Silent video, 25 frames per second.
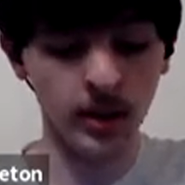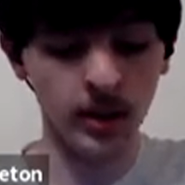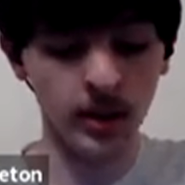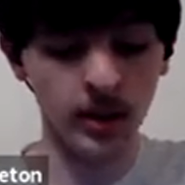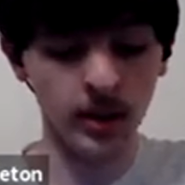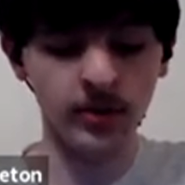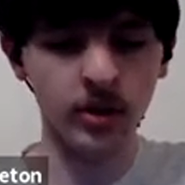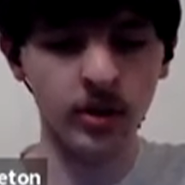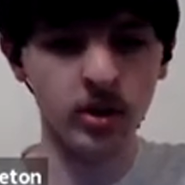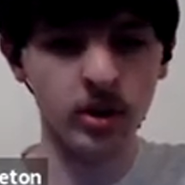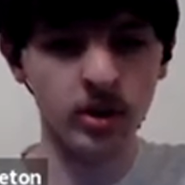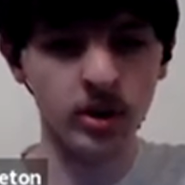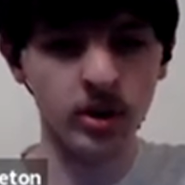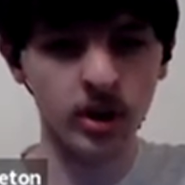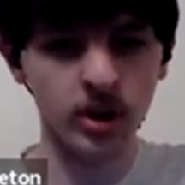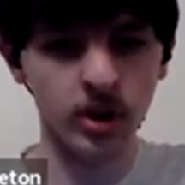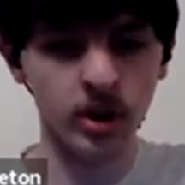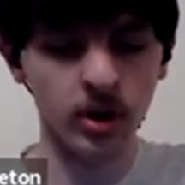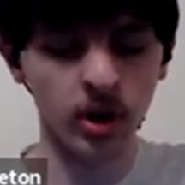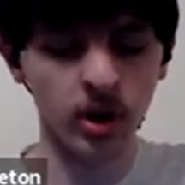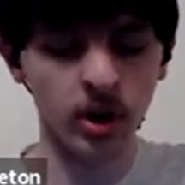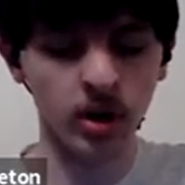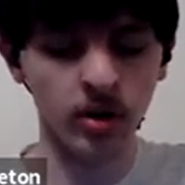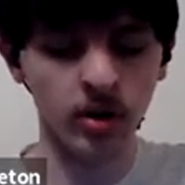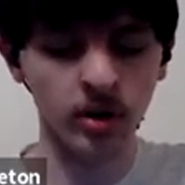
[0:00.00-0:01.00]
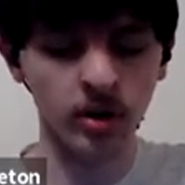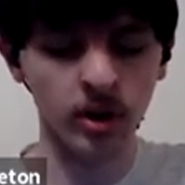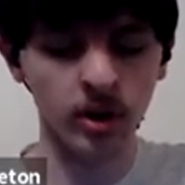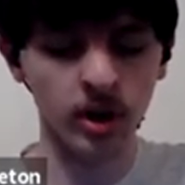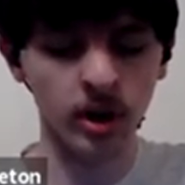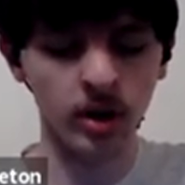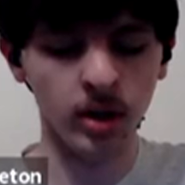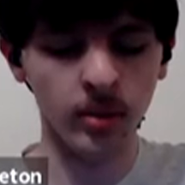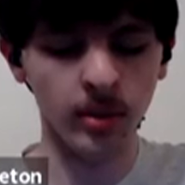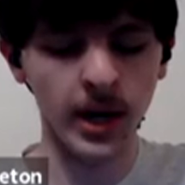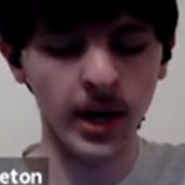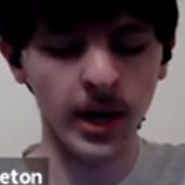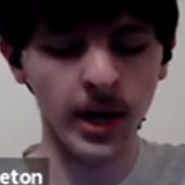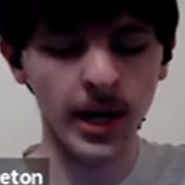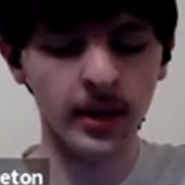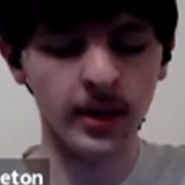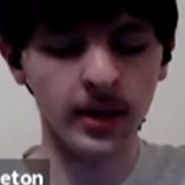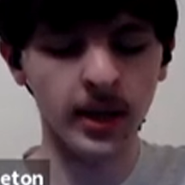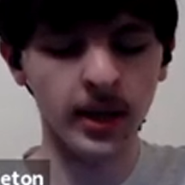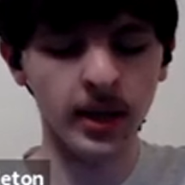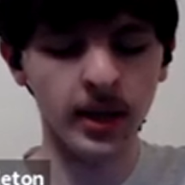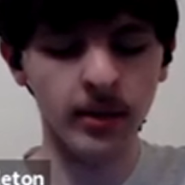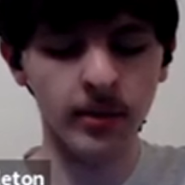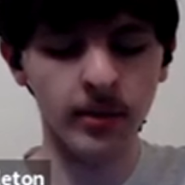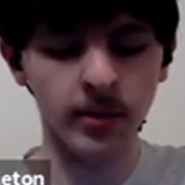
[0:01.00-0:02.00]
These functions are called
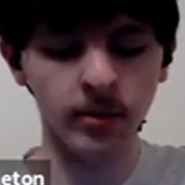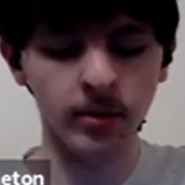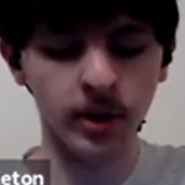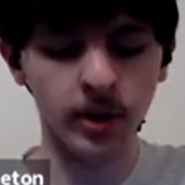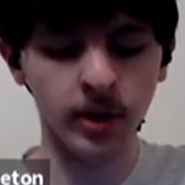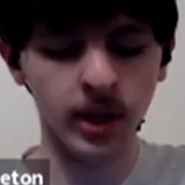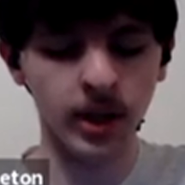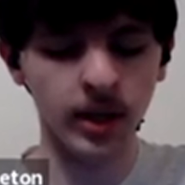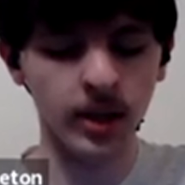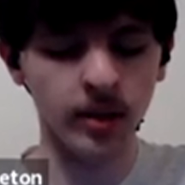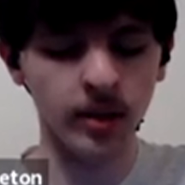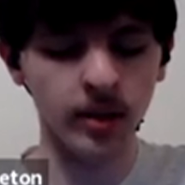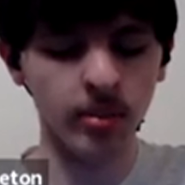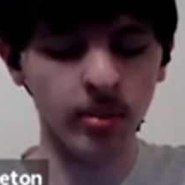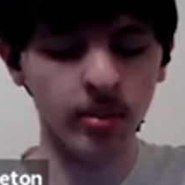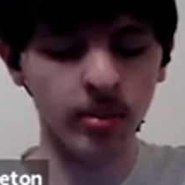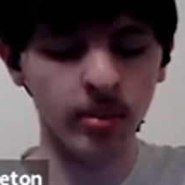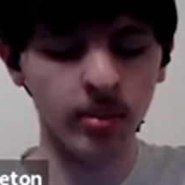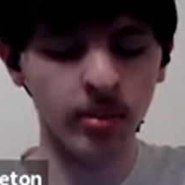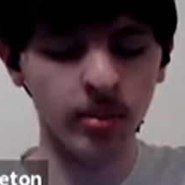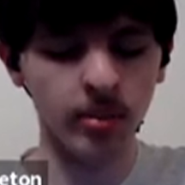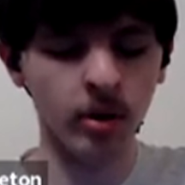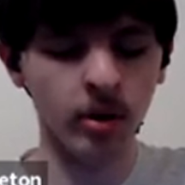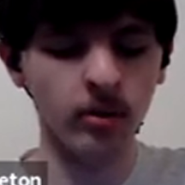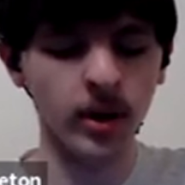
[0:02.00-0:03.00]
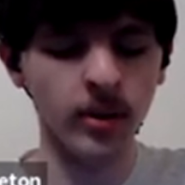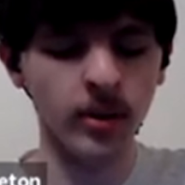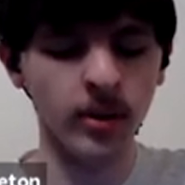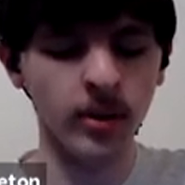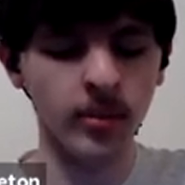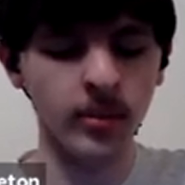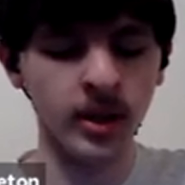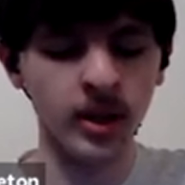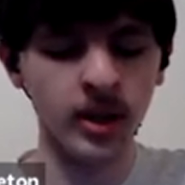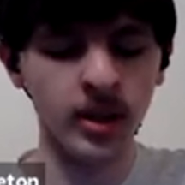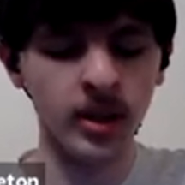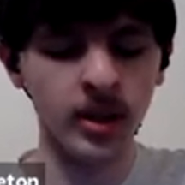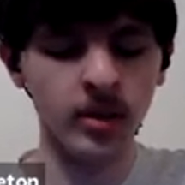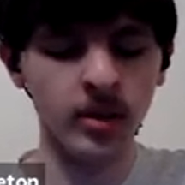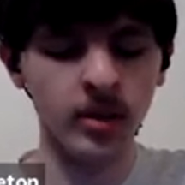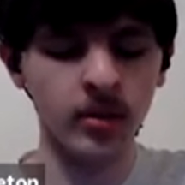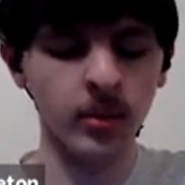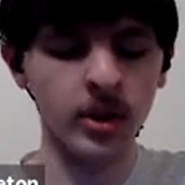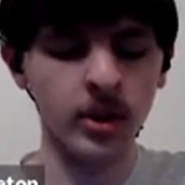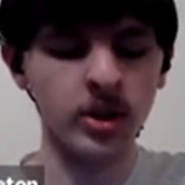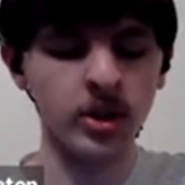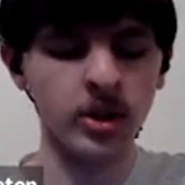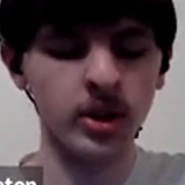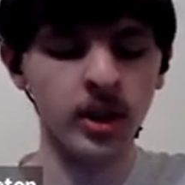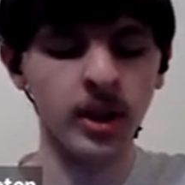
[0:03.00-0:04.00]
automatically when running the program,
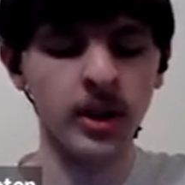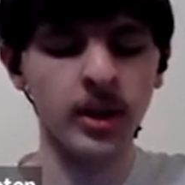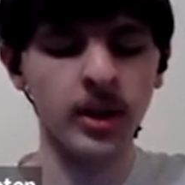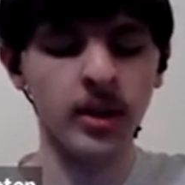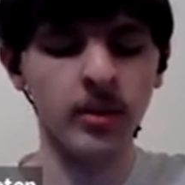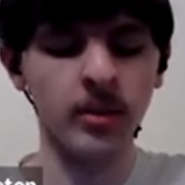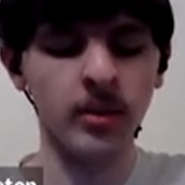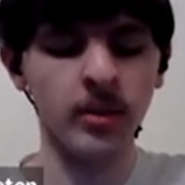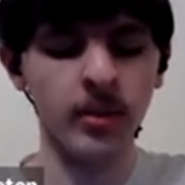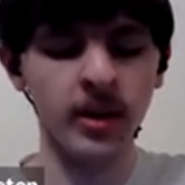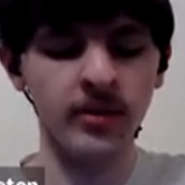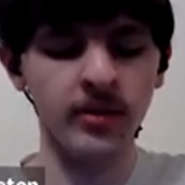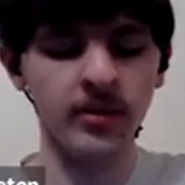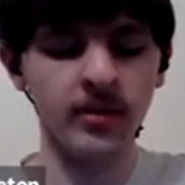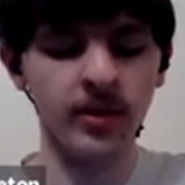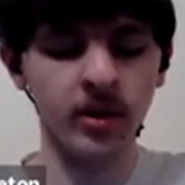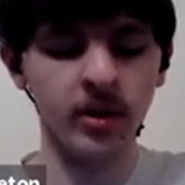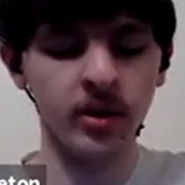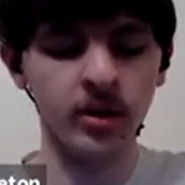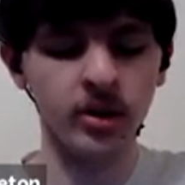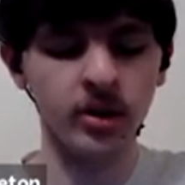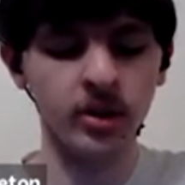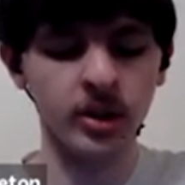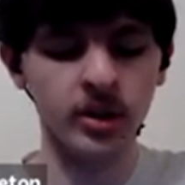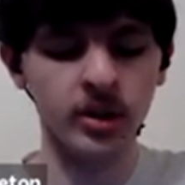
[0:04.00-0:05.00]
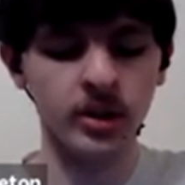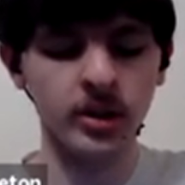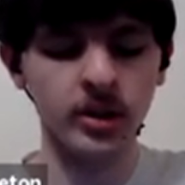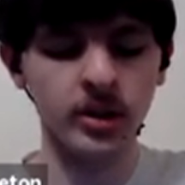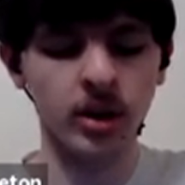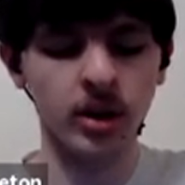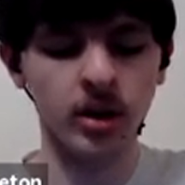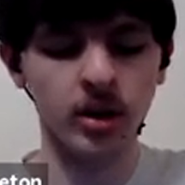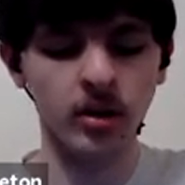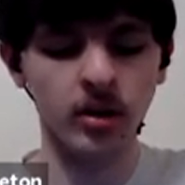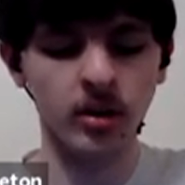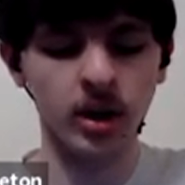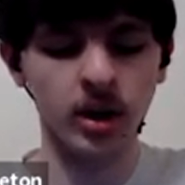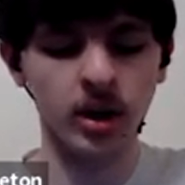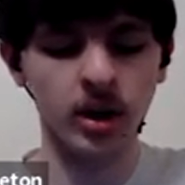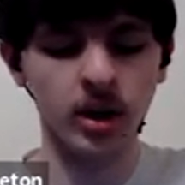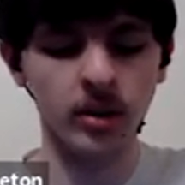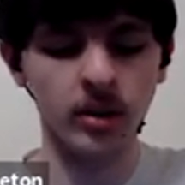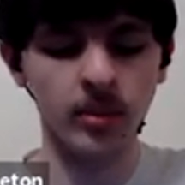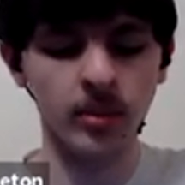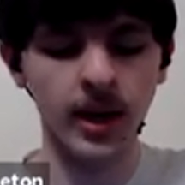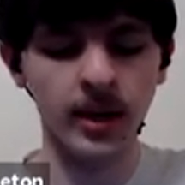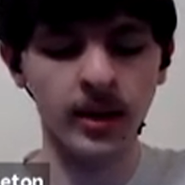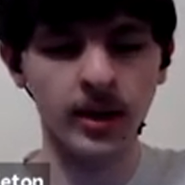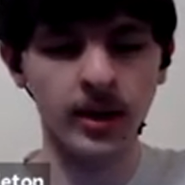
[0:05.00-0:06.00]
much like the main function is called
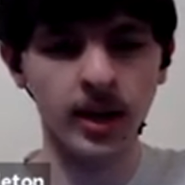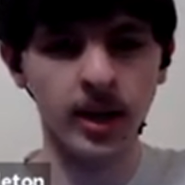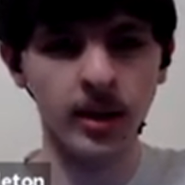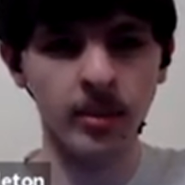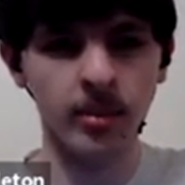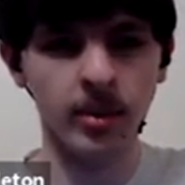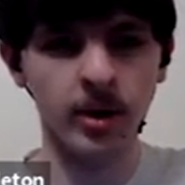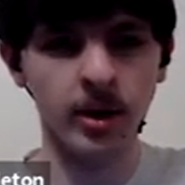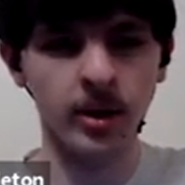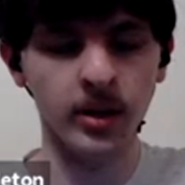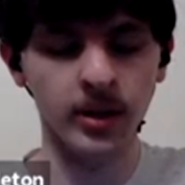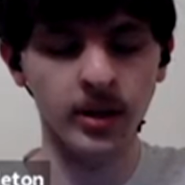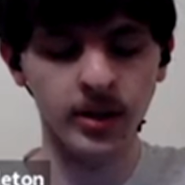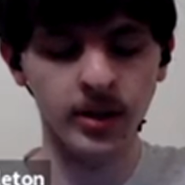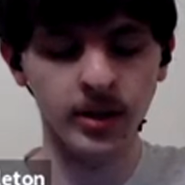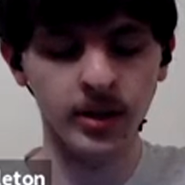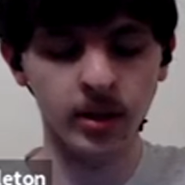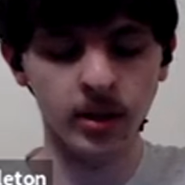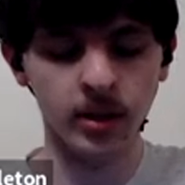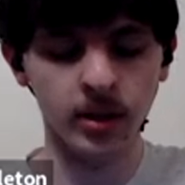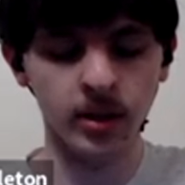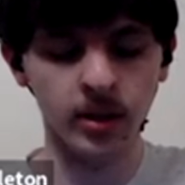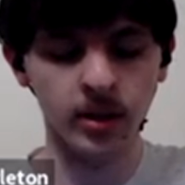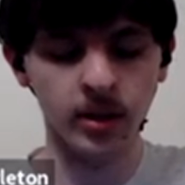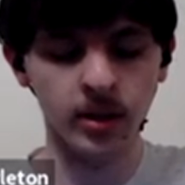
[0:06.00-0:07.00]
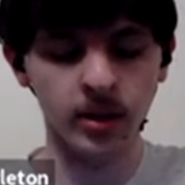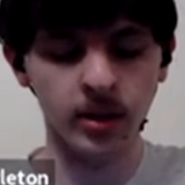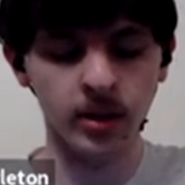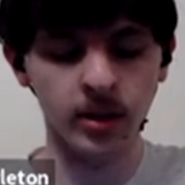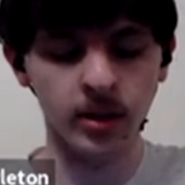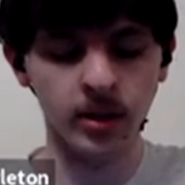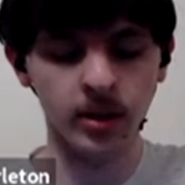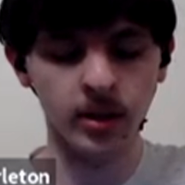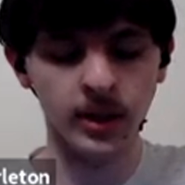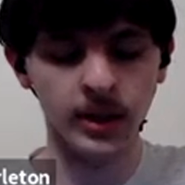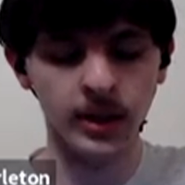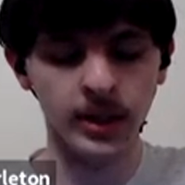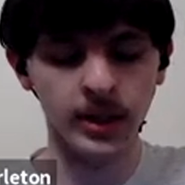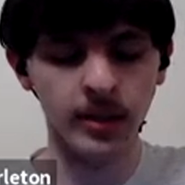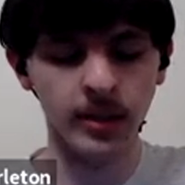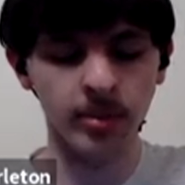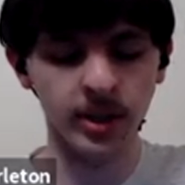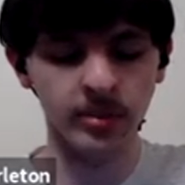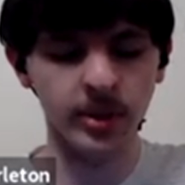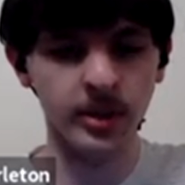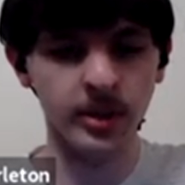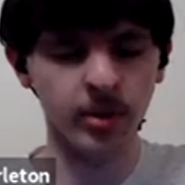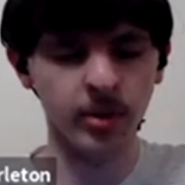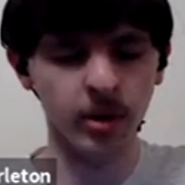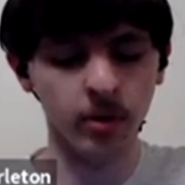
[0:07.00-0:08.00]
automatically upon starting a
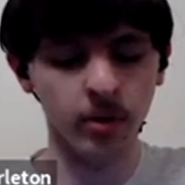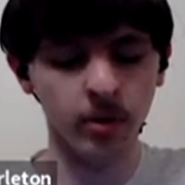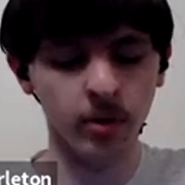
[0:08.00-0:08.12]
C++